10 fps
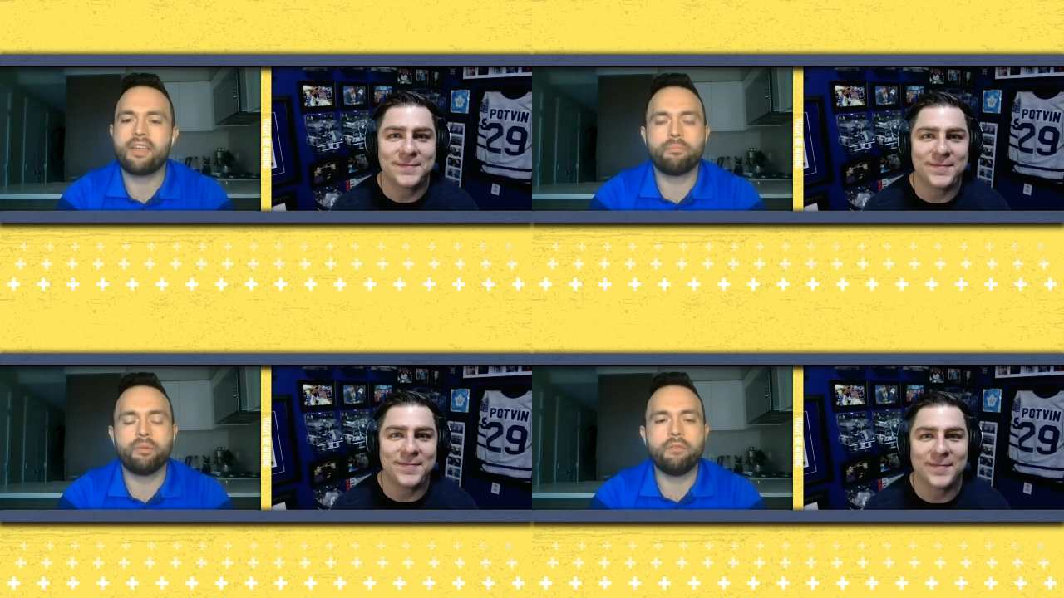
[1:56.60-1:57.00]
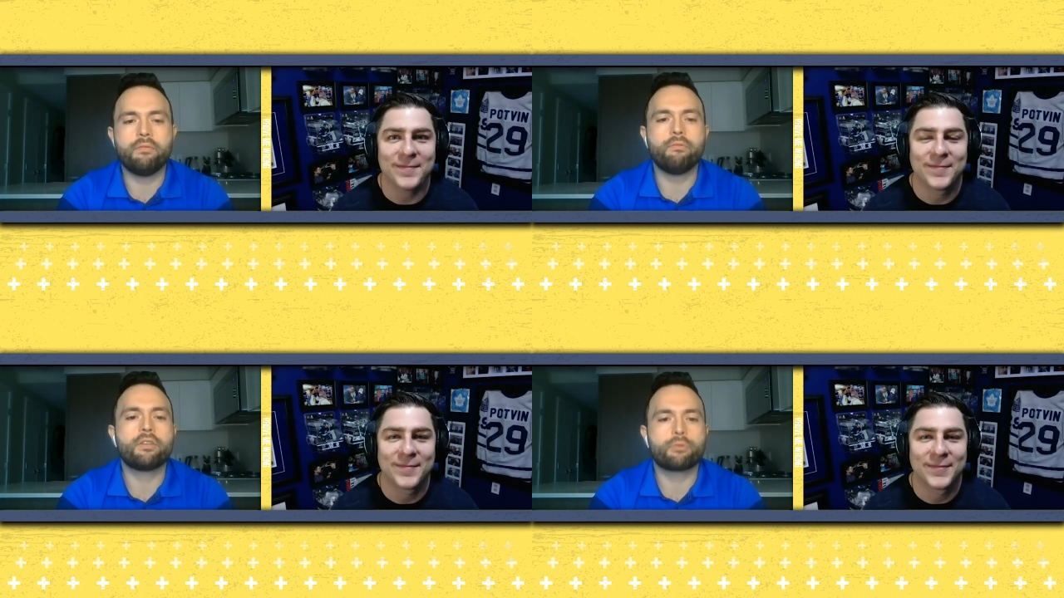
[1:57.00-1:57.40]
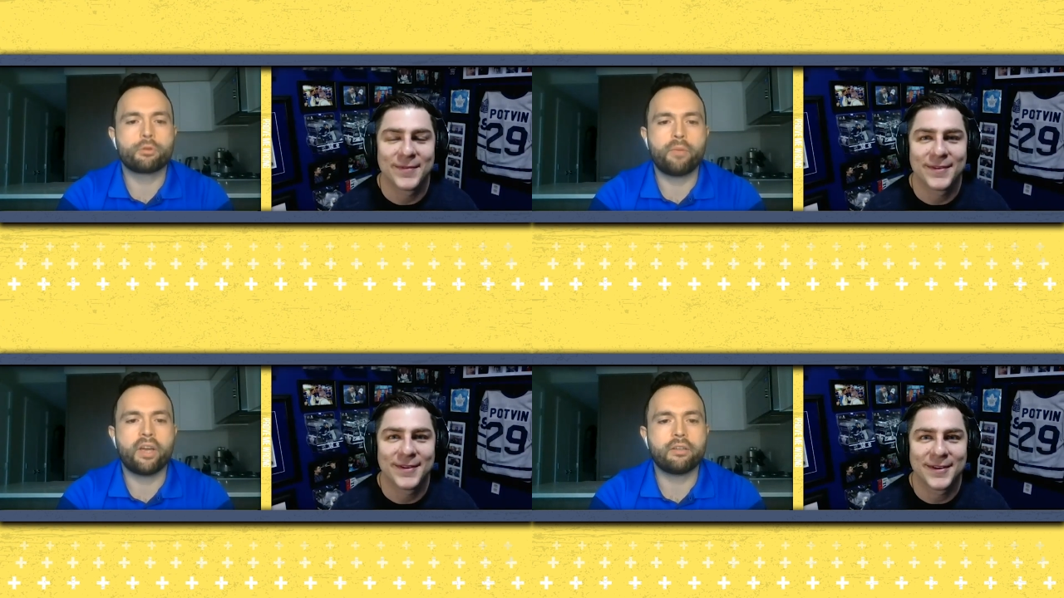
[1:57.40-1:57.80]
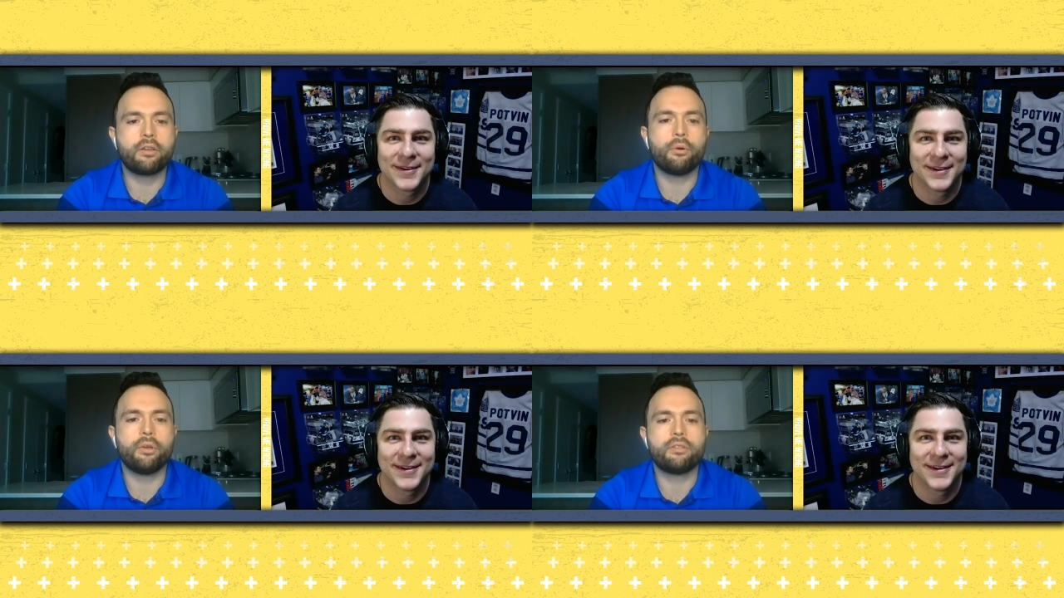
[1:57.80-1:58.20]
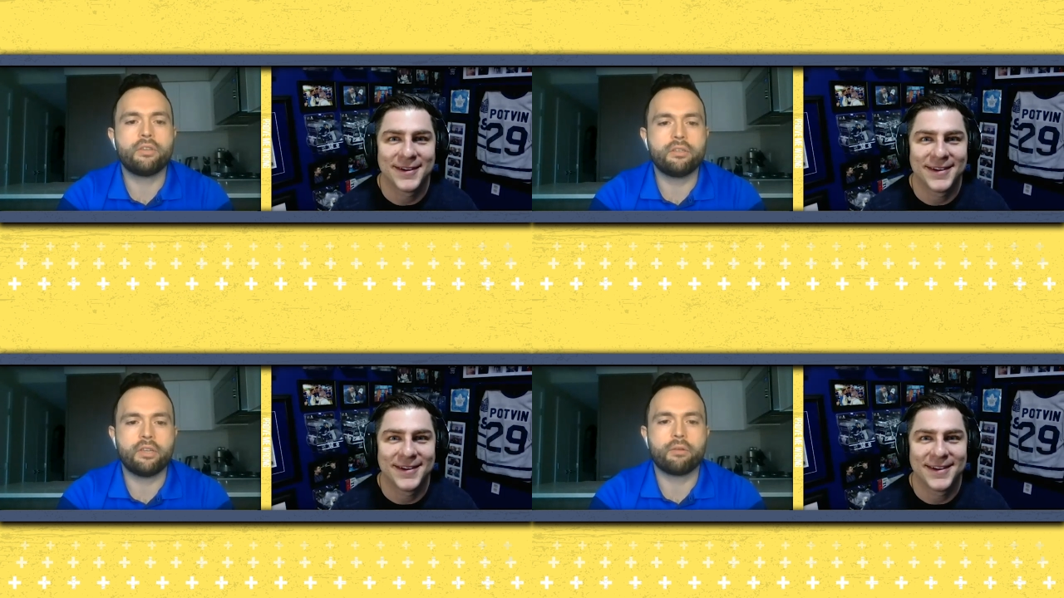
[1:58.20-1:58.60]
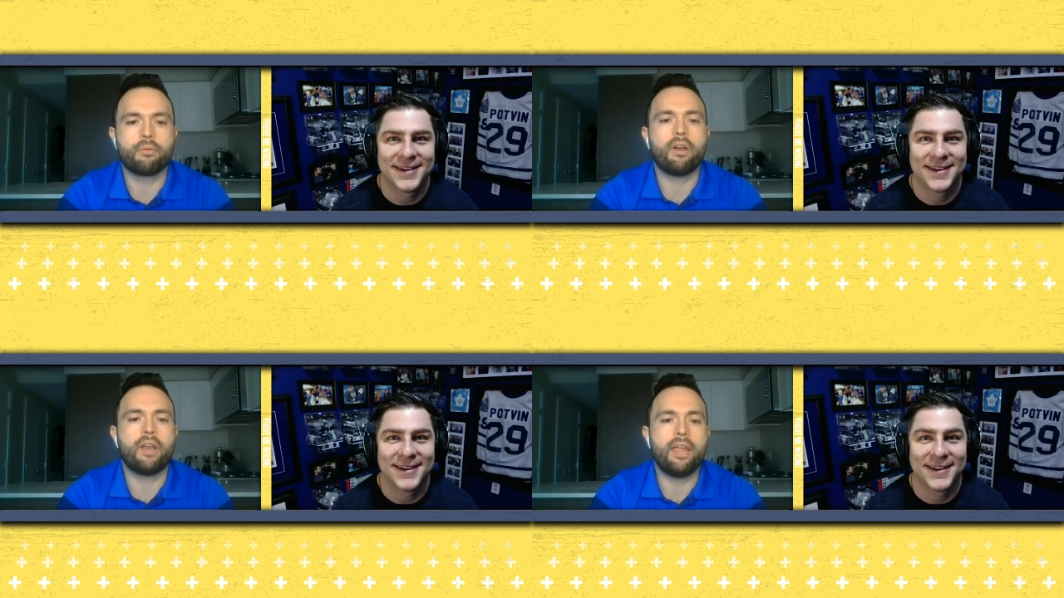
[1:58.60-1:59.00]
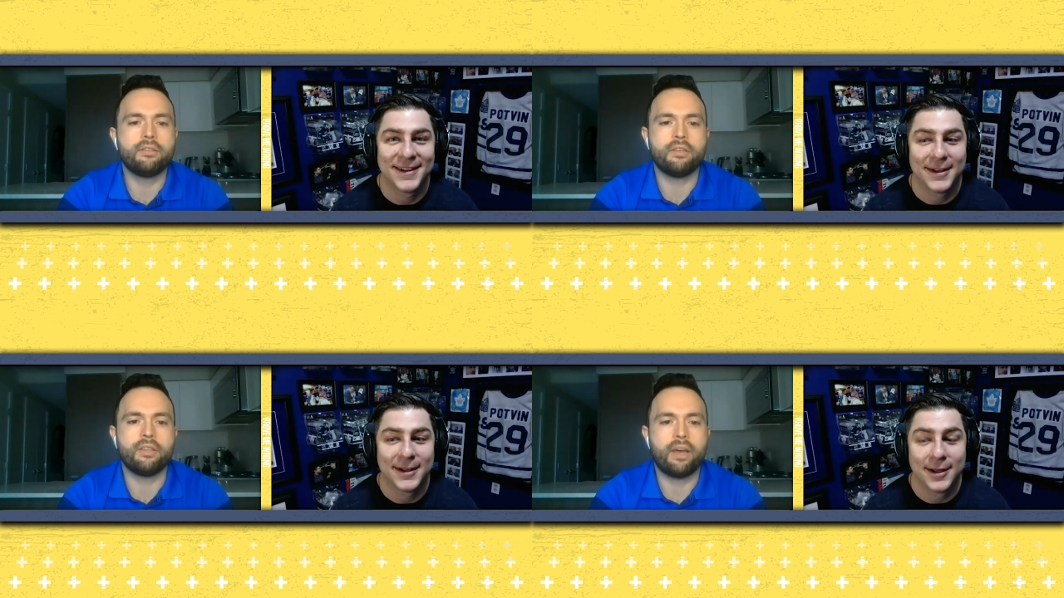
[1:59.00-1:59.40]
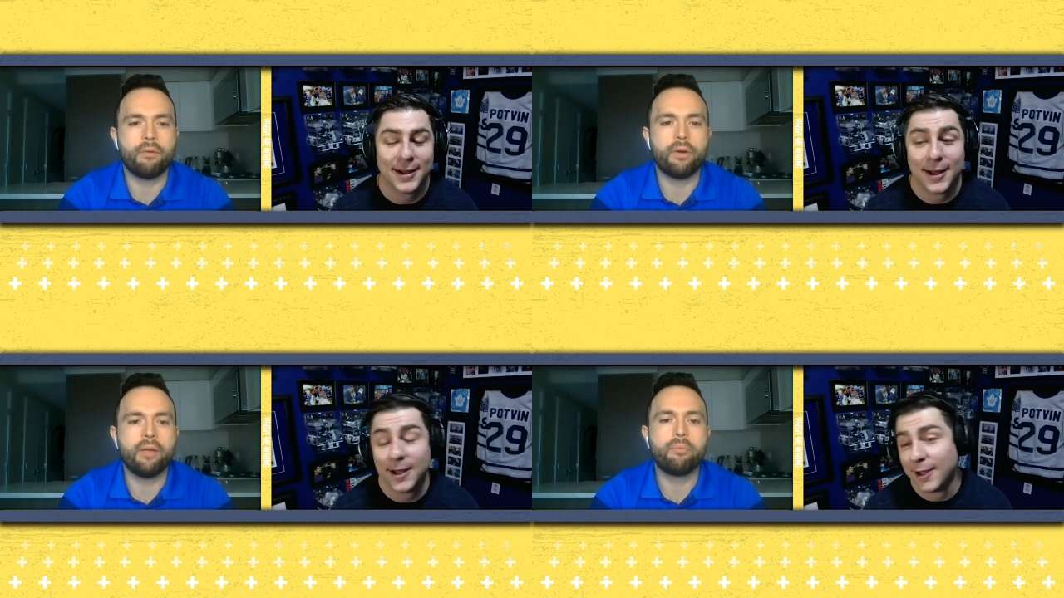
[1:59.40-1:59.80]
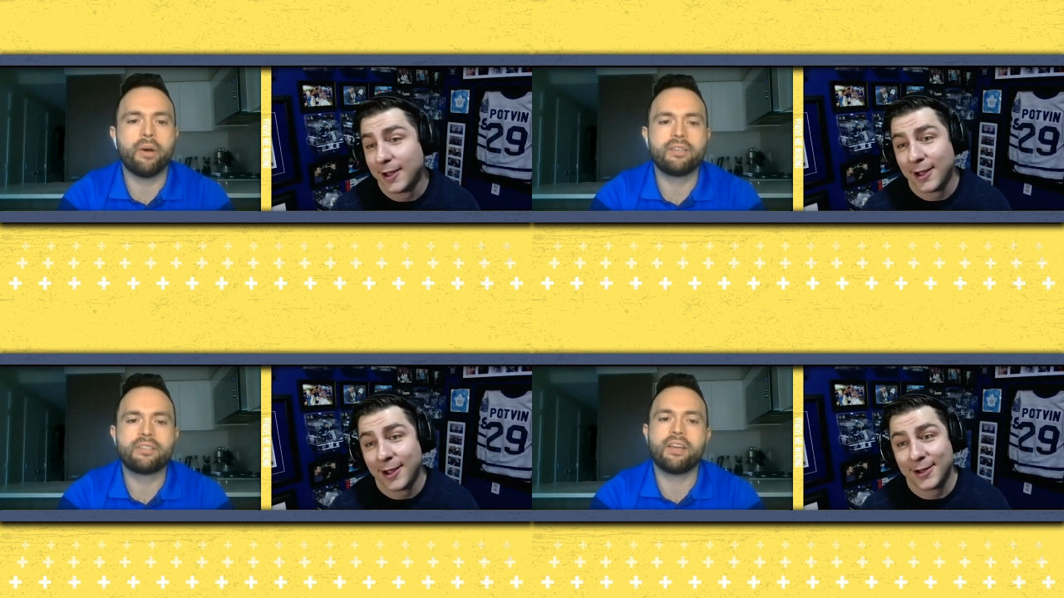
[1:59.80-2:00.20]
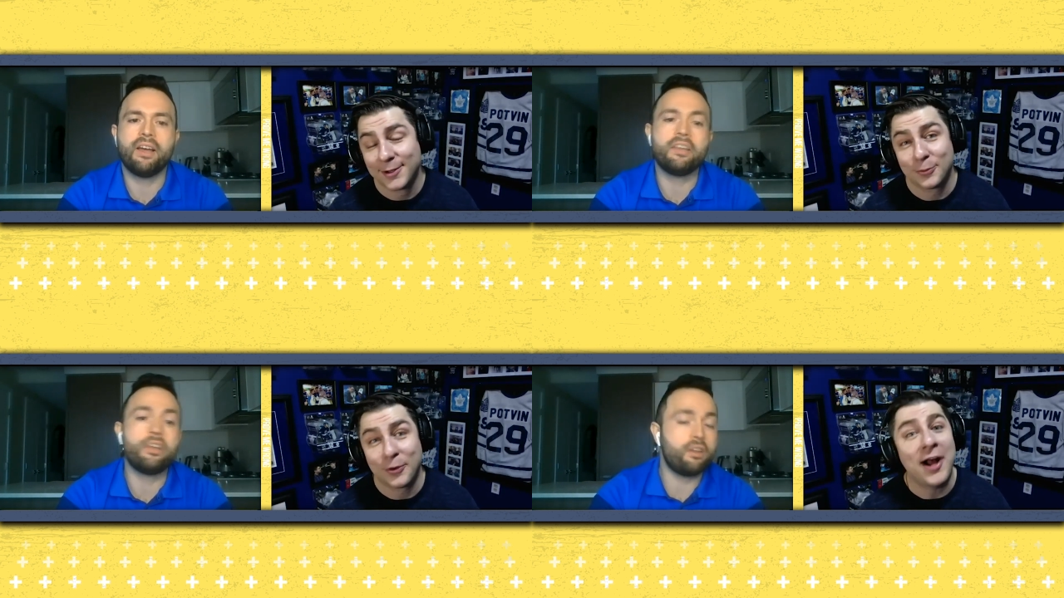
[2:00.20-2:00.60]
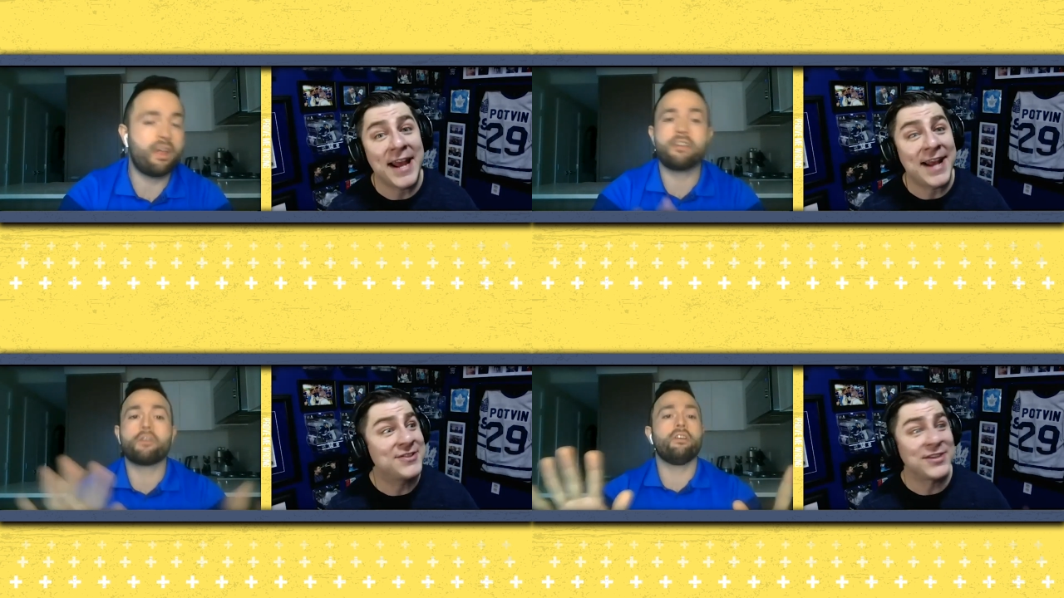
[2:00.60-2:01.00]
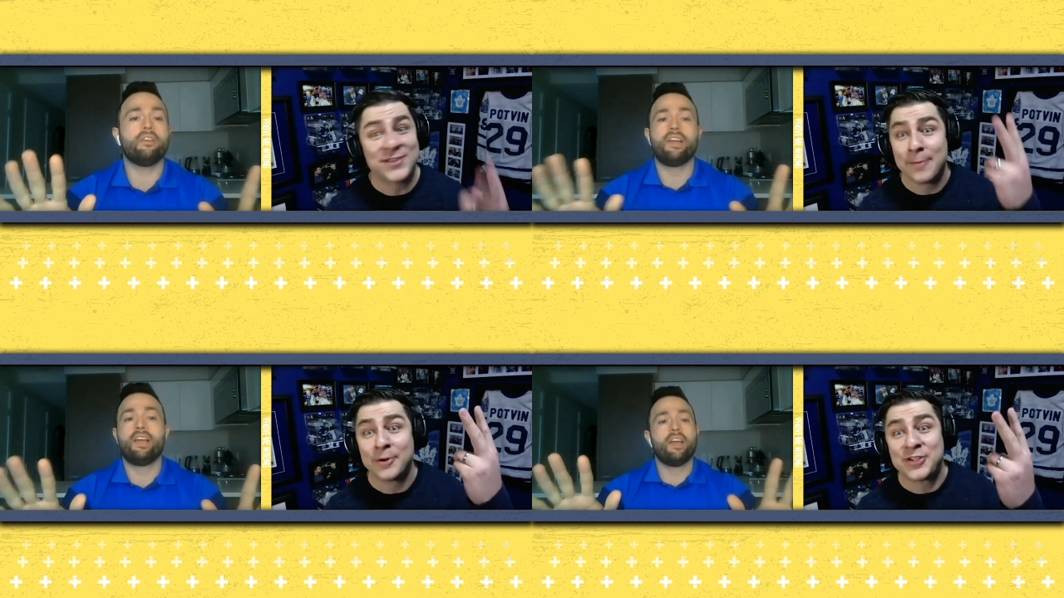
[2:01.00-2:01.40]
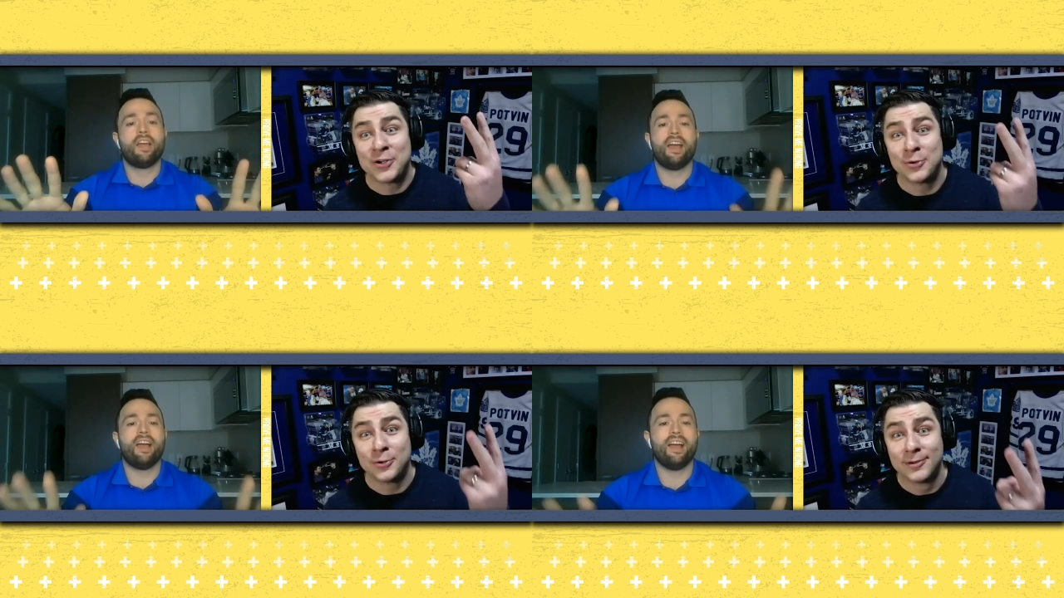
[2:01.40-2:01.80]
Speaker 1: I, can't believe you have disrespected Cody Ceci and Ron Hainsey that way, but uh, Ron Hainsey's number
Speaker 2: two.